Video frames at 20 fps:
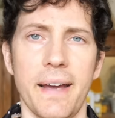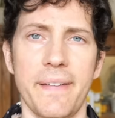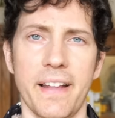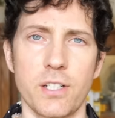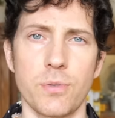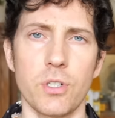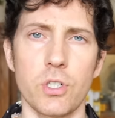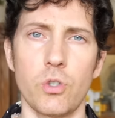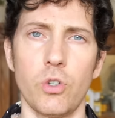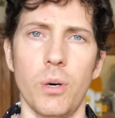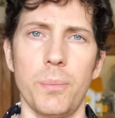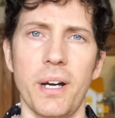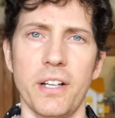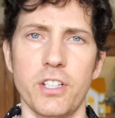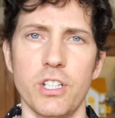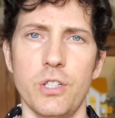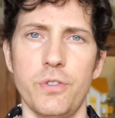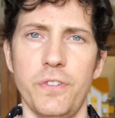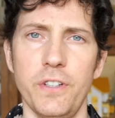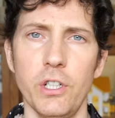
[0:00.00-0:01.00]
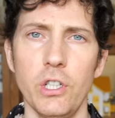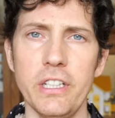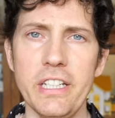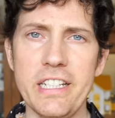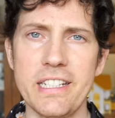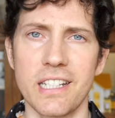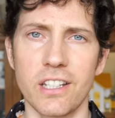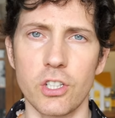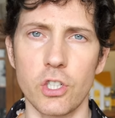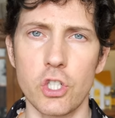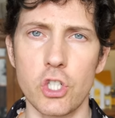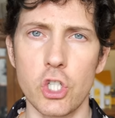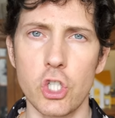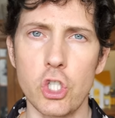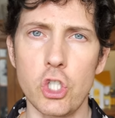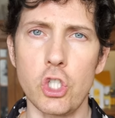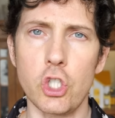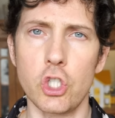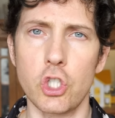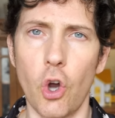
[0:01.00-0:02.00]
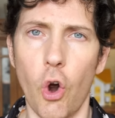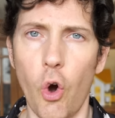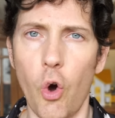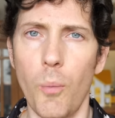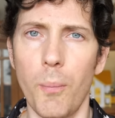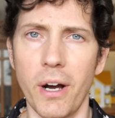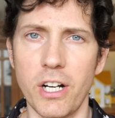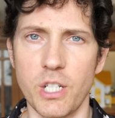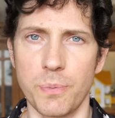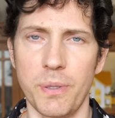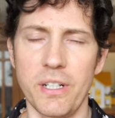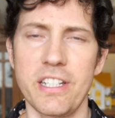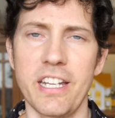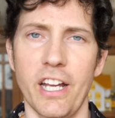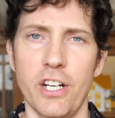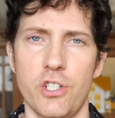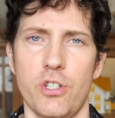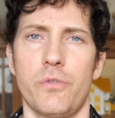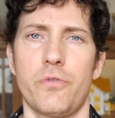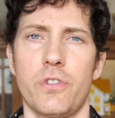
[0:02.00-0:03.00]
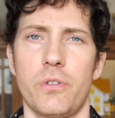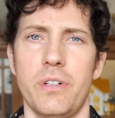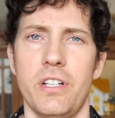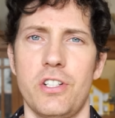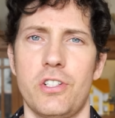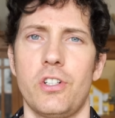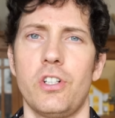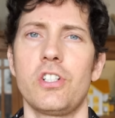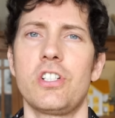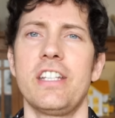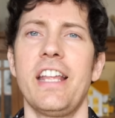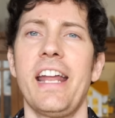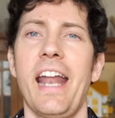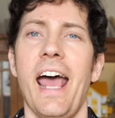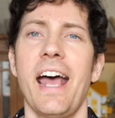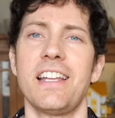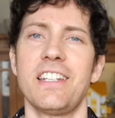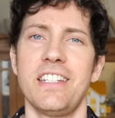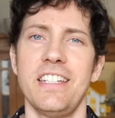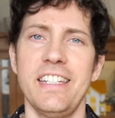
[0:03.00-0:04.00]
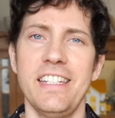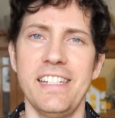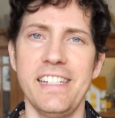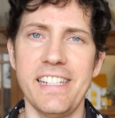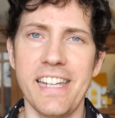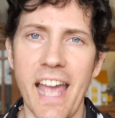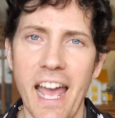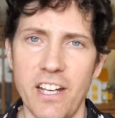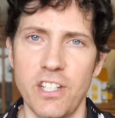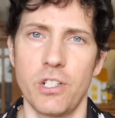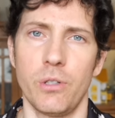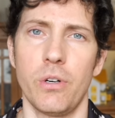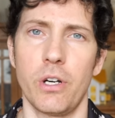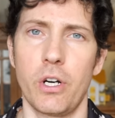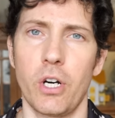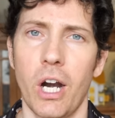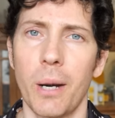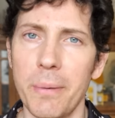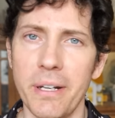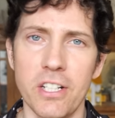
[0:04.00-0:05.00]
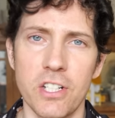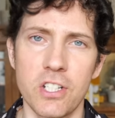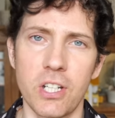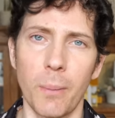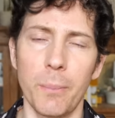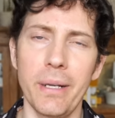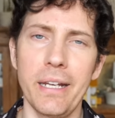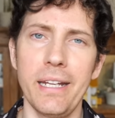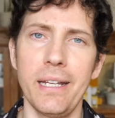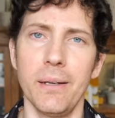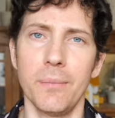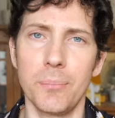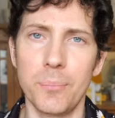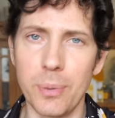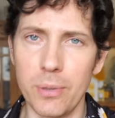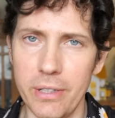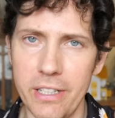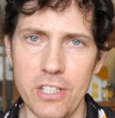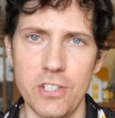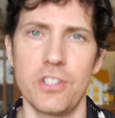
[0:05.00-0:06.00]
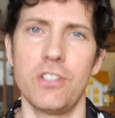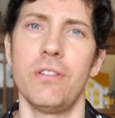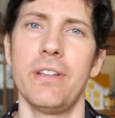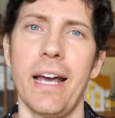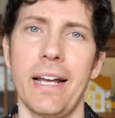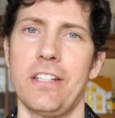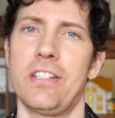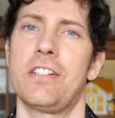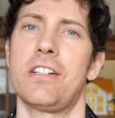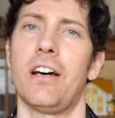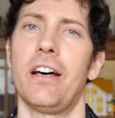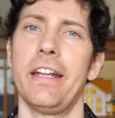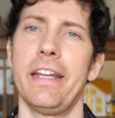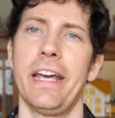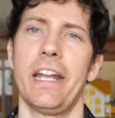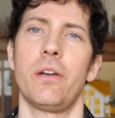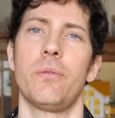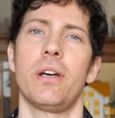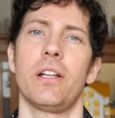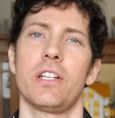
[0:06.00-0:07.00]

And that's what's cool about this field is that there's just so much potential for research that has yet to occur. I mean, somebody please do that study. Anyway,